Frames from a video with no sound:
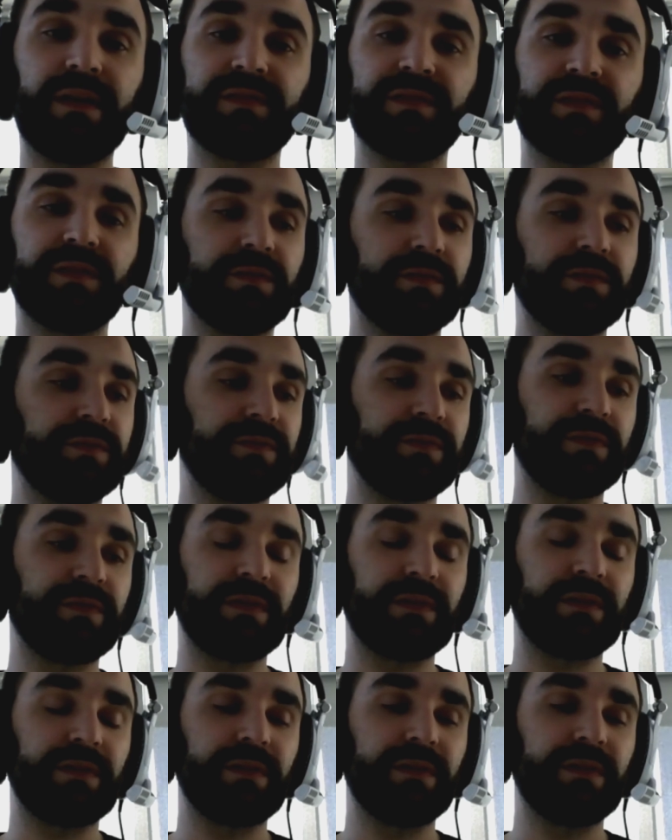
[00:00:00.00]
So
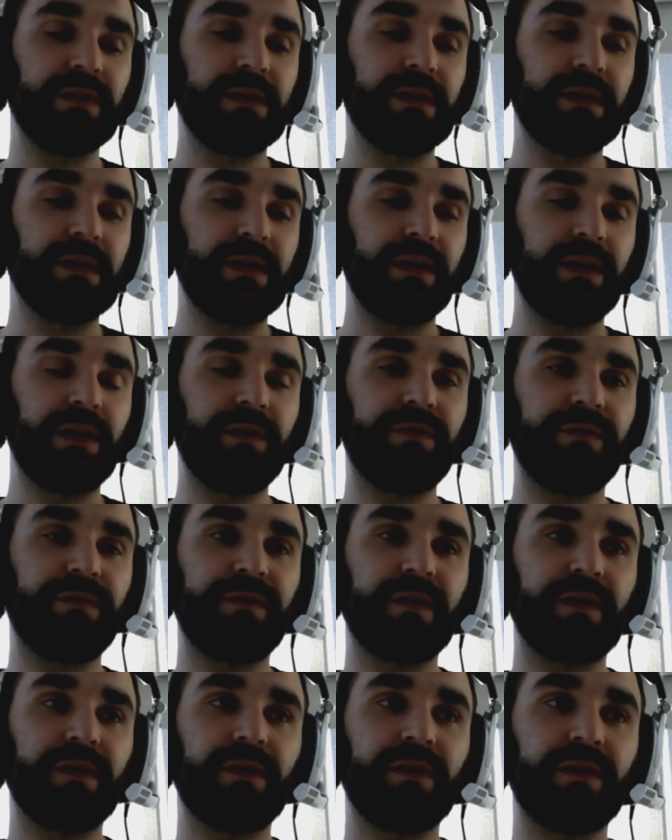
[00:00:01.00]
if
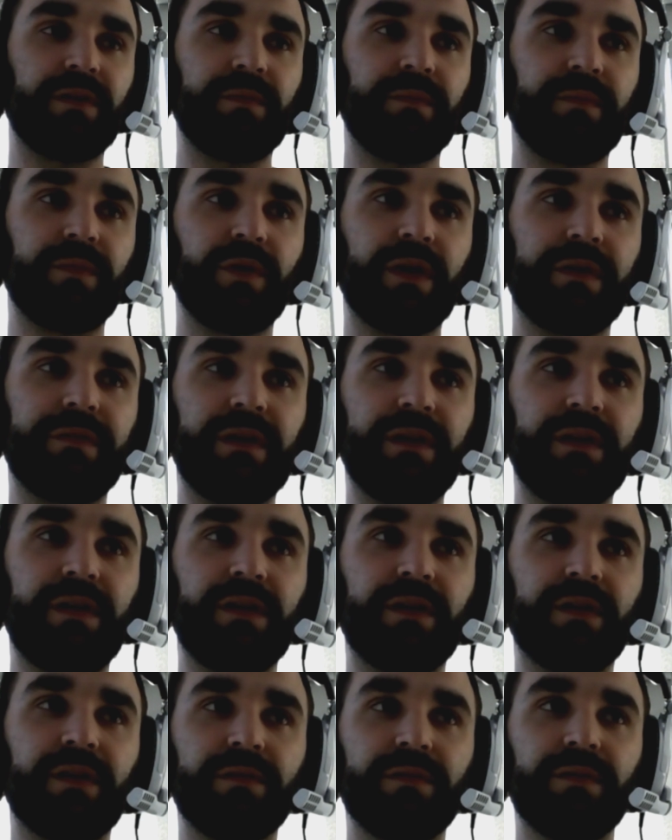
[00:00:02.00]
you have
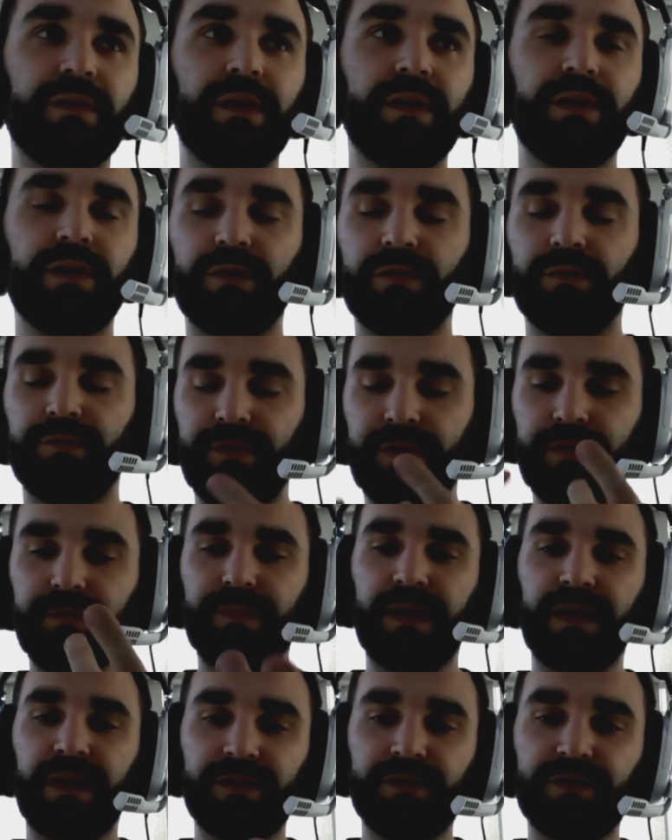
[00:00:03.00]
any
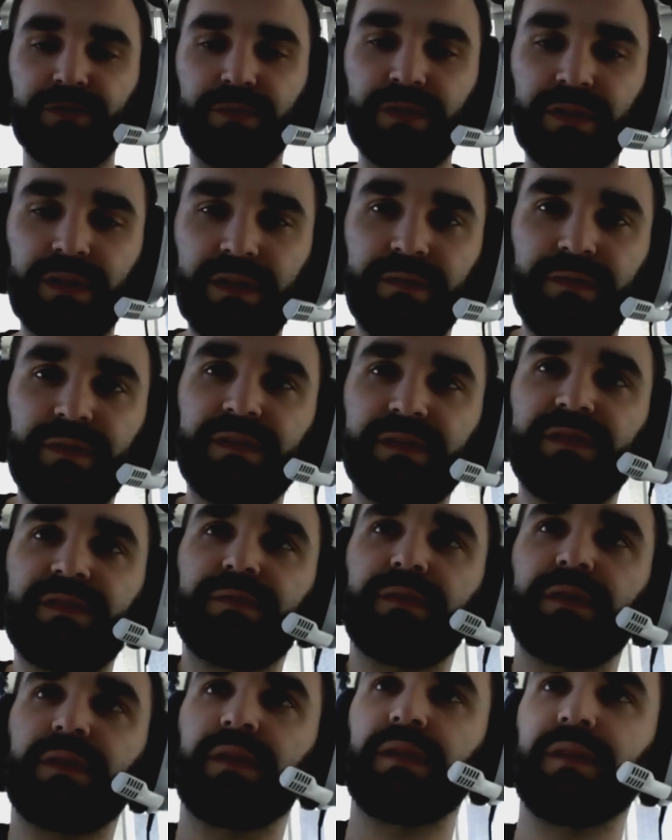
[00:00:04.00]
feedback that you want to give us
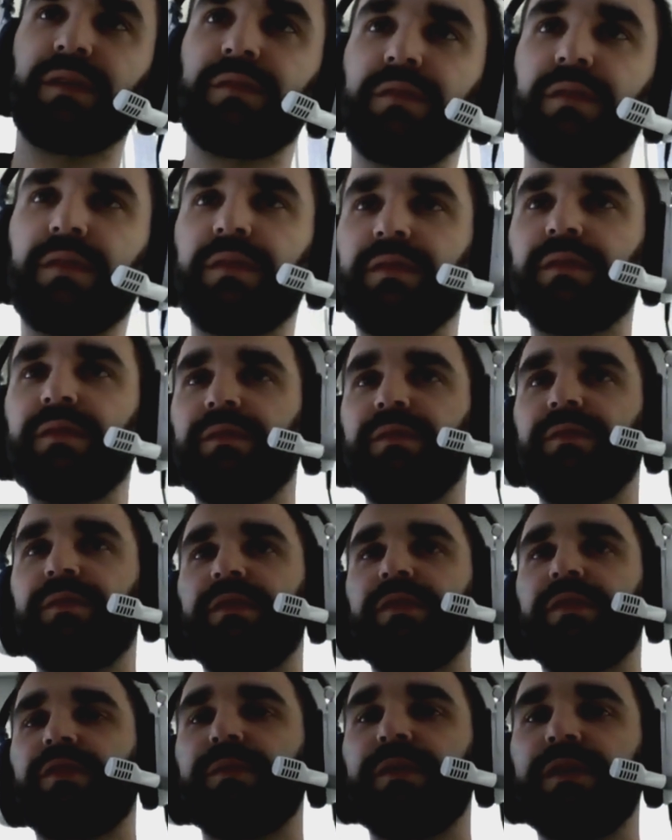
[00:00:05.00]
regarding the
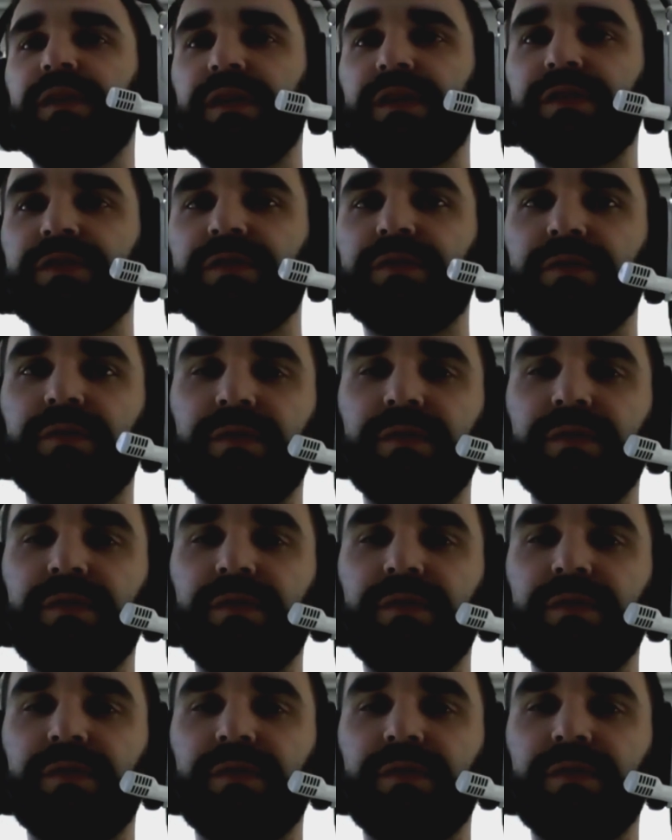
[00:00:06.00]
documentation or the